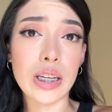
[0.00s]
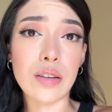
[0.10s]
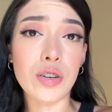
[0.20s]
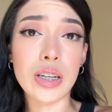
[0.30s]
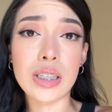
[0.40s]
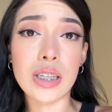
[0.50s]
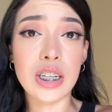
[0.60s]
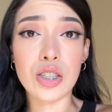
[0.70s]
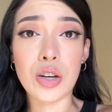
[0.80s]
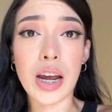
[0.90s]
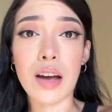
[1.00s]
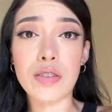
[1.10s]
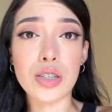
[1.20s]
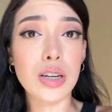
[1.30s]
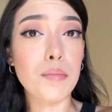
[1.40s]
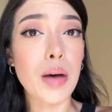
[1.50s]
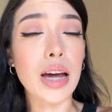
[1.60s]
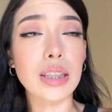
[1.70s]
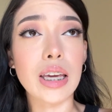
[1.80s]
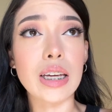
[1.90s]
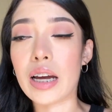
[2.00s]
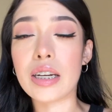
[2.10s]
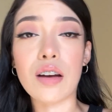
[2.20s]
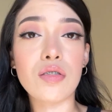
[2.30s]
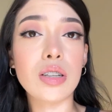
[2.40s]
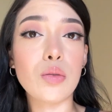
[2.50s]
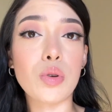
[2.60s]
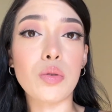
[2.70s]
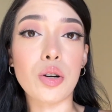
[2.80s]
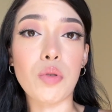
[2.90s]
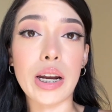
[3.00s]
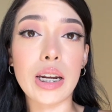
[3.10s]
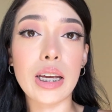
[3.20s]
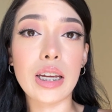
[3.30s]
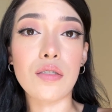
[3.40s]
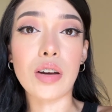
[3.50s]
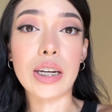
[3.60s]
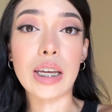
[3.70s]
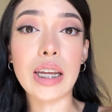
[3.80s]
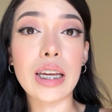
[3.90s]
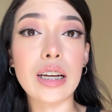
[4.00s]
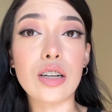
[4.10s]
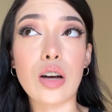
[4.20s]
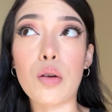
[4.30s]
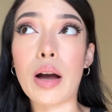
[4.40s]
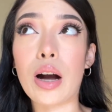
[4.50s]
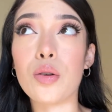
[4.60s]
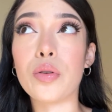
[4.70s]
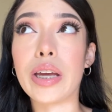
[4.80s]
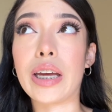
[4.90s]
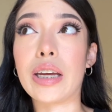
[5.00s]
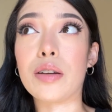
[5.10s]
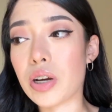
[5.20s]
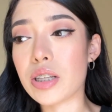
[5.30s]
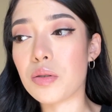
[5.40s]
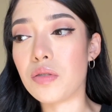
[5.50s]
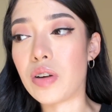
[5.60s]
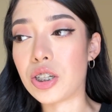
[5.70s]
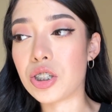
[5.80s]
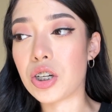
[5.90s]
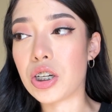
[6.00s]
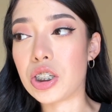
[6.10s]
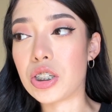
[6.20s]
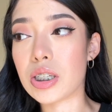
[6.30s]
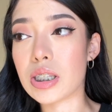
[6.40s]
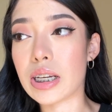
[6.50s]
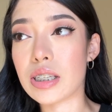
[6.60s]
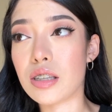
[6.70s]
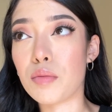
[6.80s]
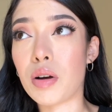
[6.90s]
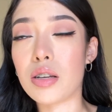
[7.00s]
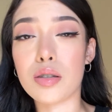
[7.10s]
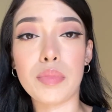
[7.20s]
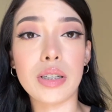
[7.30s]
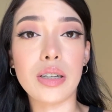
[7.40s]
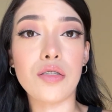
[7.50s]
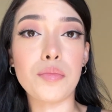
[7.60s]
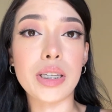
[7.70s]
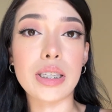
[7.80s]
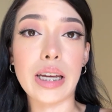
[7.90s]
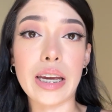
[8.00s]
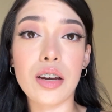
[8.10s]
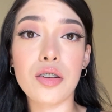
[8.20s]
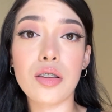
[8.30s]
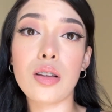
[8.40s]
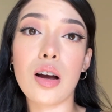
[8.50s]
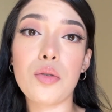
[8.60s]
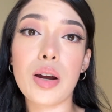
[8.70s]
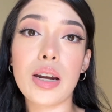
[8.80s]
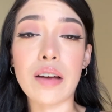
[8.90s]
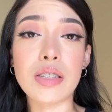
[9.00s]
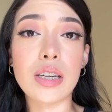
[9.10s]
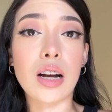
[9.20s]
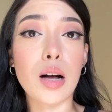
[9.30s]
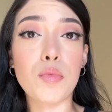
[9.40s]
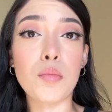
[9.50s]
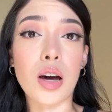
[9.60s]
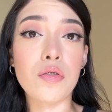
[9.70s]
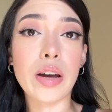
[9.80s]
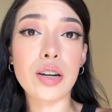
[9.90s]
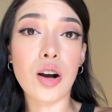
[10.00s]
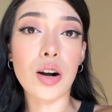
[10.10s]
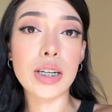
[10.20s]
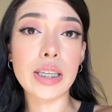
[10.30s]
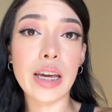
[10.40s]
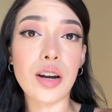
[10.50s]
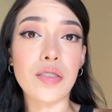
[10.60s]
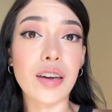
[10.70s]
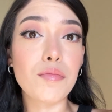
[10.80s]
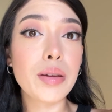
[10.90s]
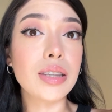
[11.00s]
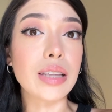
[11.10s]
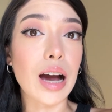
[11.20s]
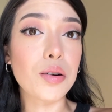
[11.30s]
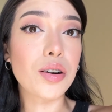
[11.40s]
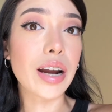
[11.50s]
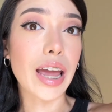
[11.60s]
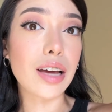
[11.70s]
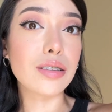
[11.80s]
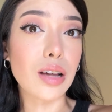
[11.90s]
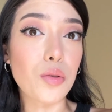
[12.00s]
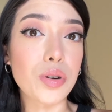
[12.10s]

every city is going to have its good and bad things i definitely would have regretted it if i didn't go out and try to adventure and just like see the possibility of me staying here in the long run i've seen a couple modified cars here and they've been louder and lower